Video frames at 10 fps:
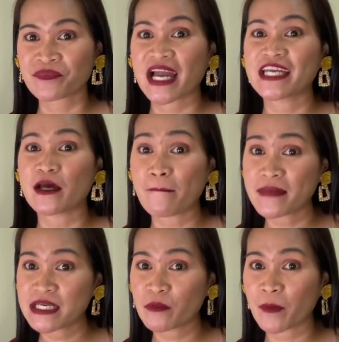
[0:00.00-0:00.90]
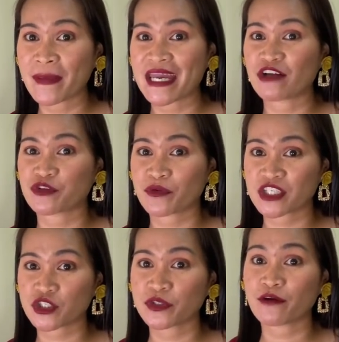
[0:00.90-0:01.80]
and a minimum payout
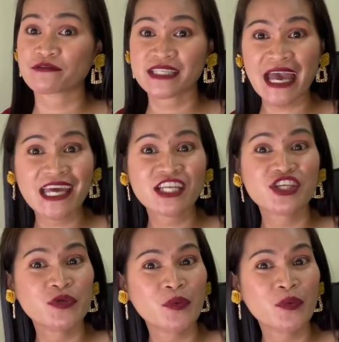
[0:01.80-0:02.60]
threshold of $10.